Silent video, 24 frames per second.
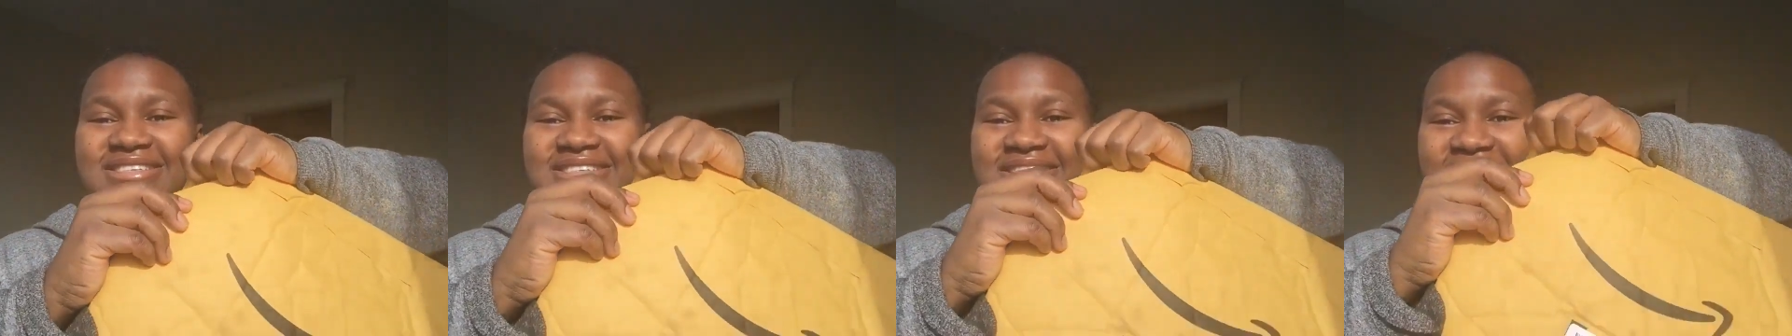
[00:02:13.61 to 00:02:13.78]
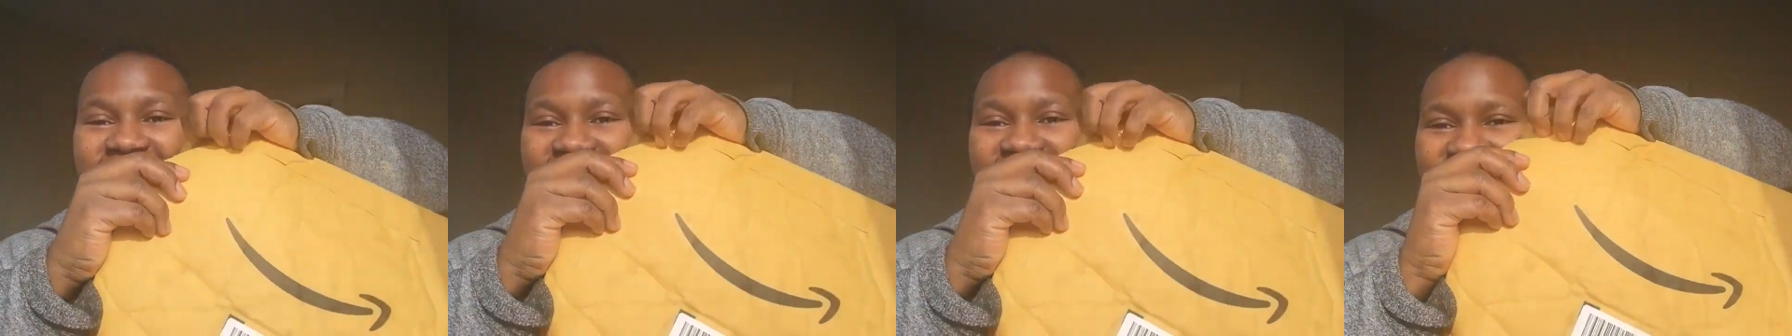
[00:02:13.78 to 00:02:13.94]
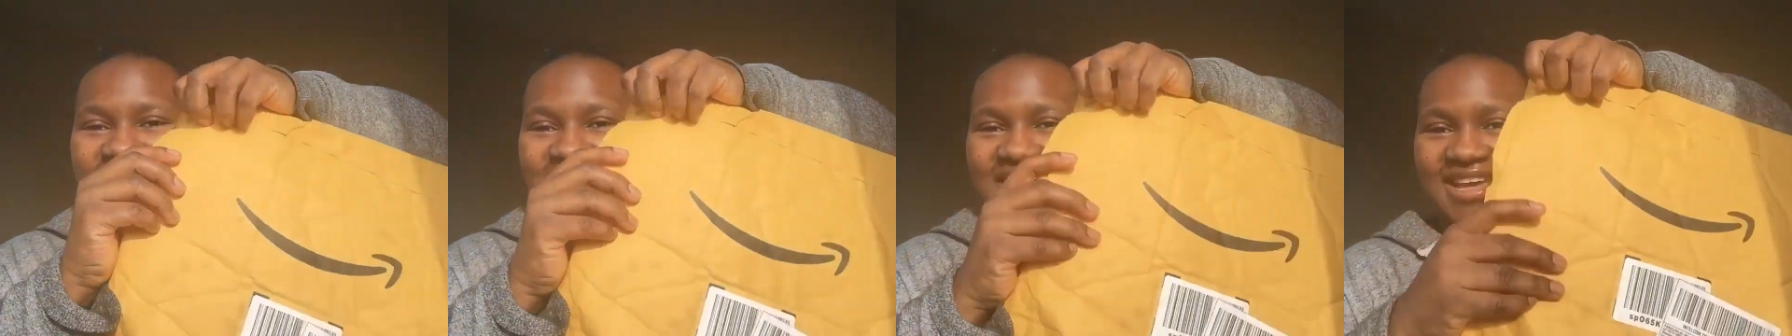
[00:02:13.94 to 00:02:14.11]

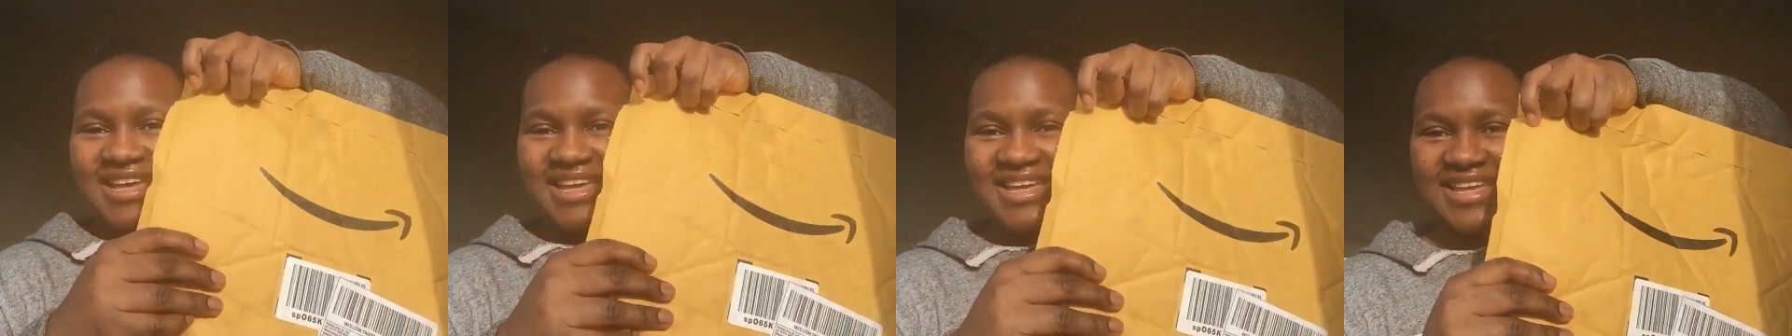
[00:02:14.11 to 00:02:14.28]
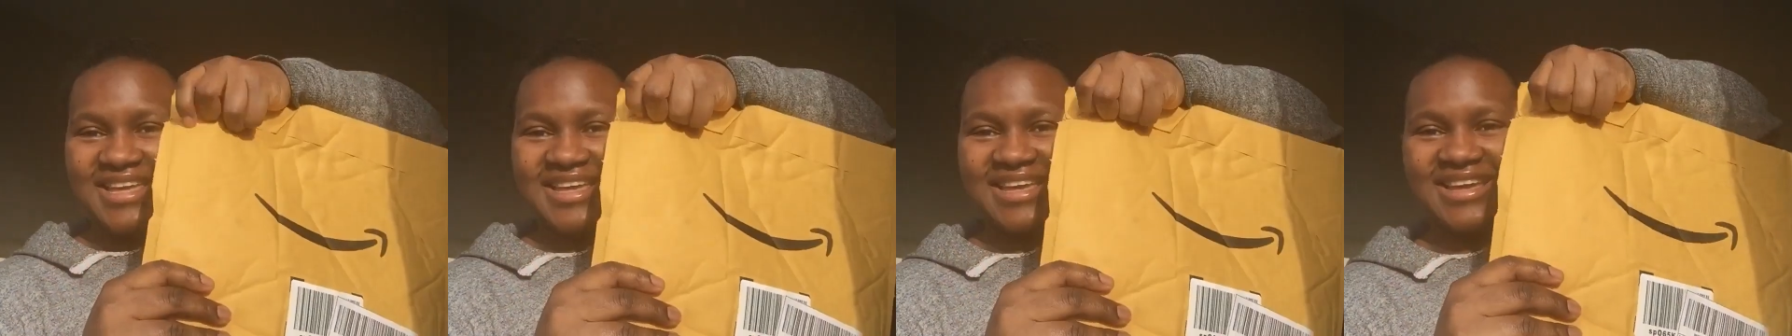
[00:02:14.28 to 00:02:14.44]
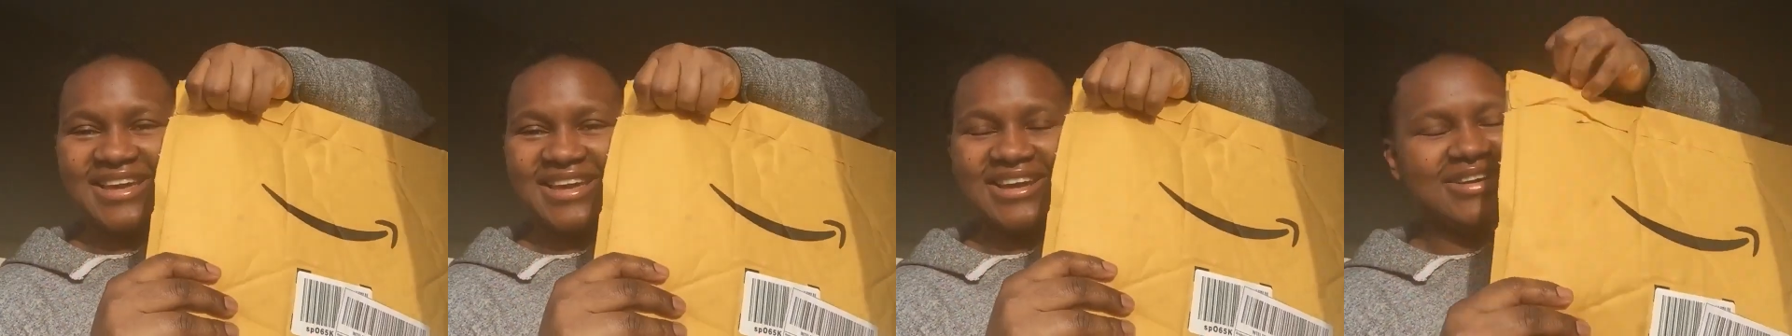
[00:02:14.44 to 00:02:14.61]

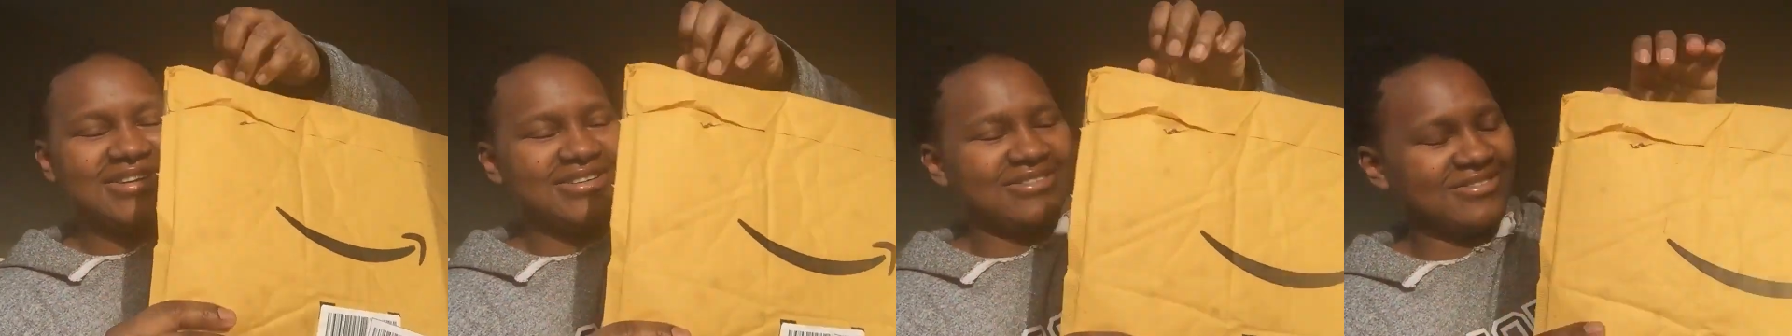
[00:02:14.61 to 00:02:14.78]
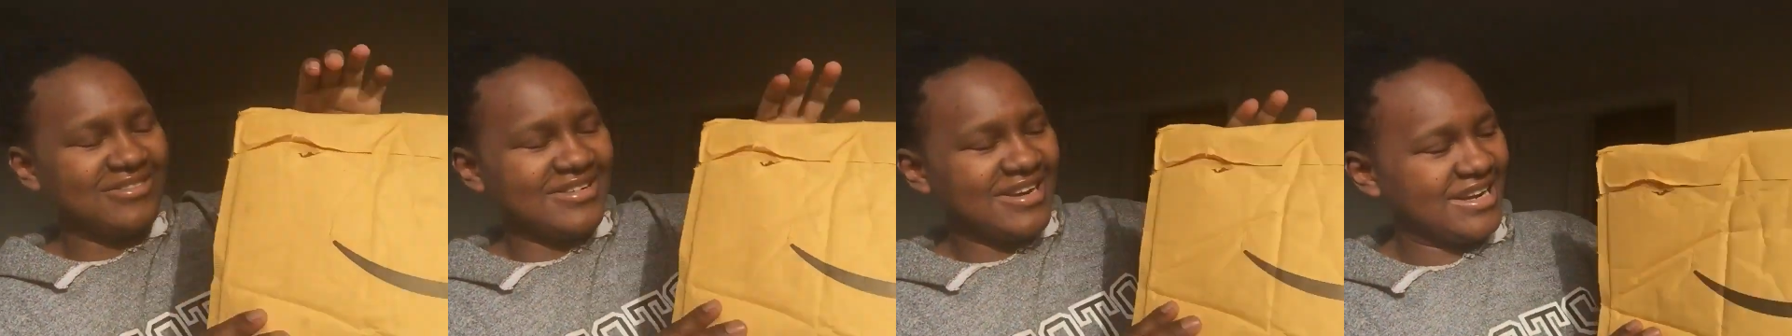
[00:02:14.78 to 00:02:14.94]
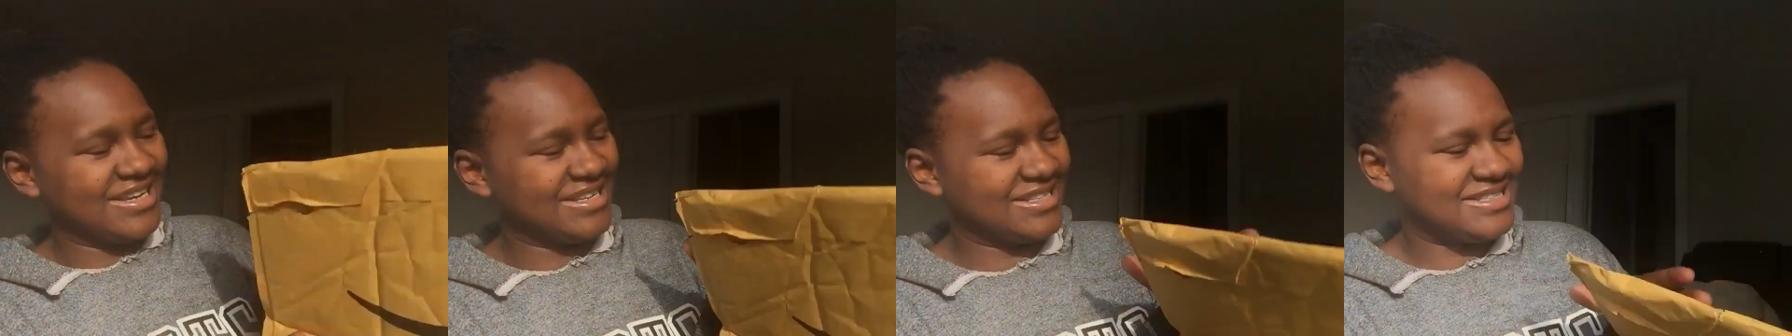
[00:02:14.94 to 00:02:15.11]
Okay. All
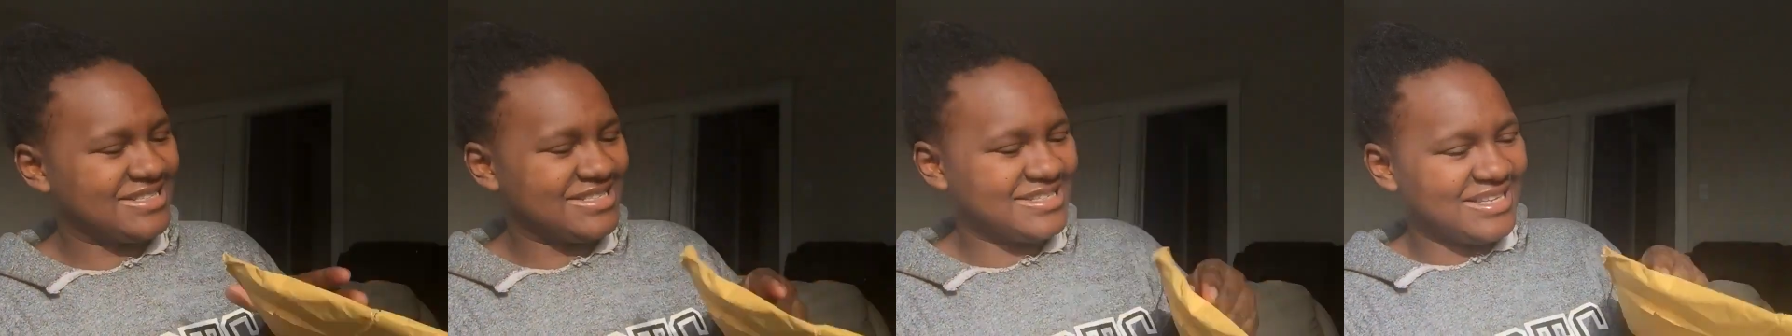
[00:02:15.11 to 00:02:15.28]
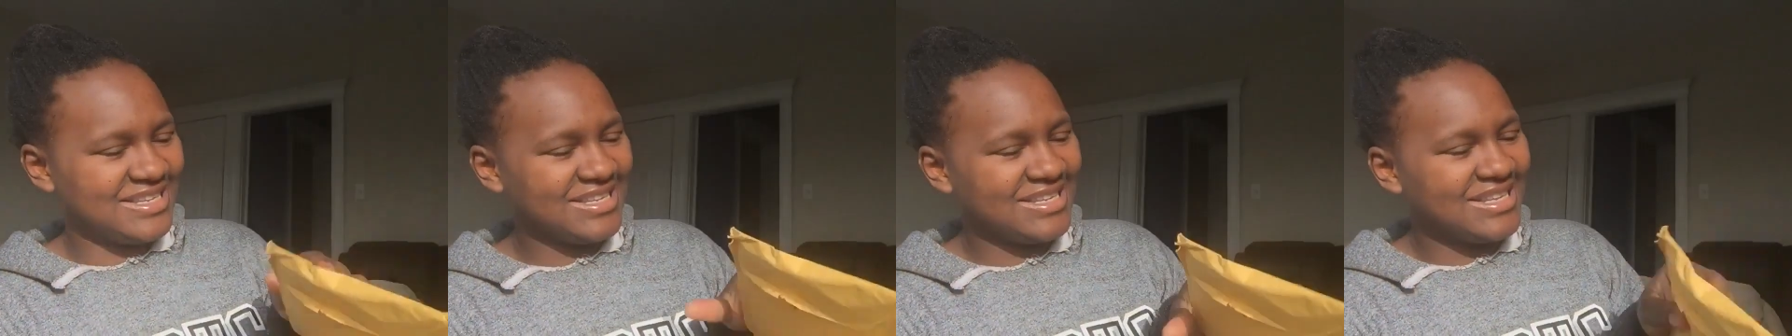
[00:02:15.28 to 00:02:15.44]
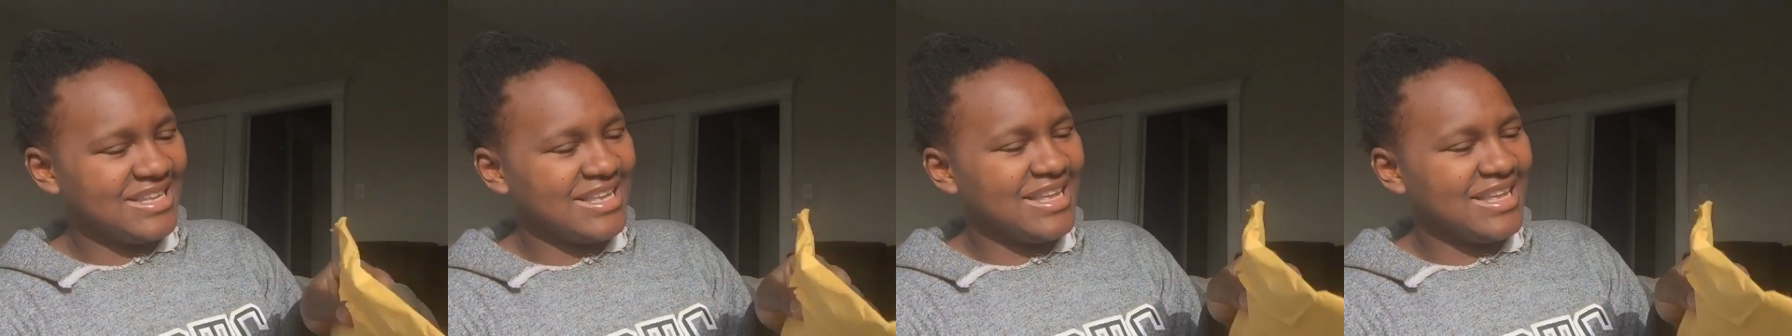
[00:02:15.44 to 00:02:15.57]
right,